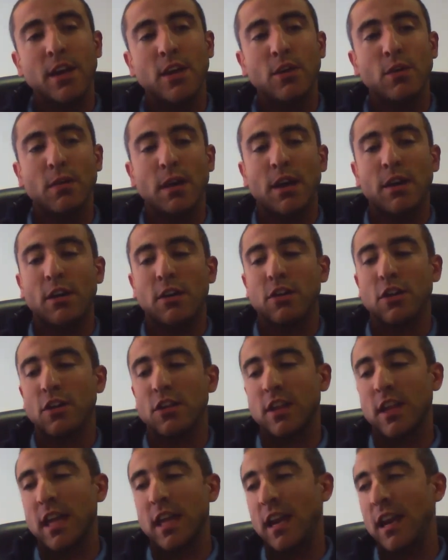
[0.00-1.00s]
you can also
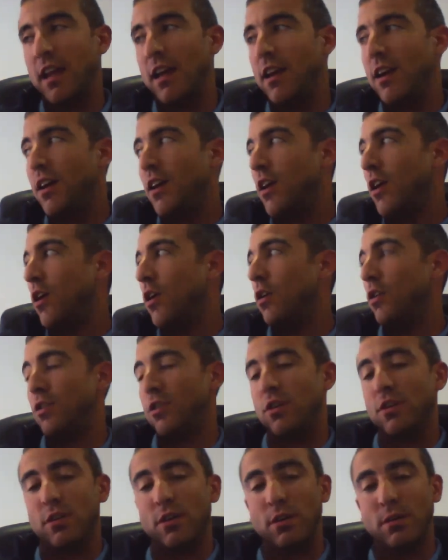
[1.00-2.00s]
sell on
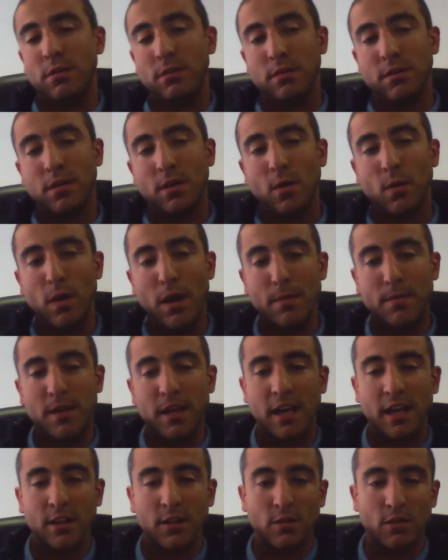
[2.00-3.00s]
your own
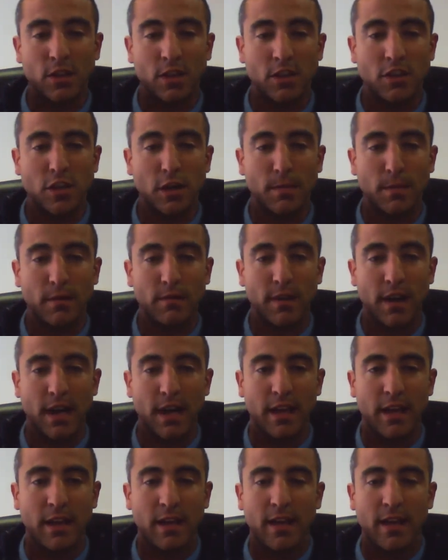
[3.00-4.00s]
website using Shopify.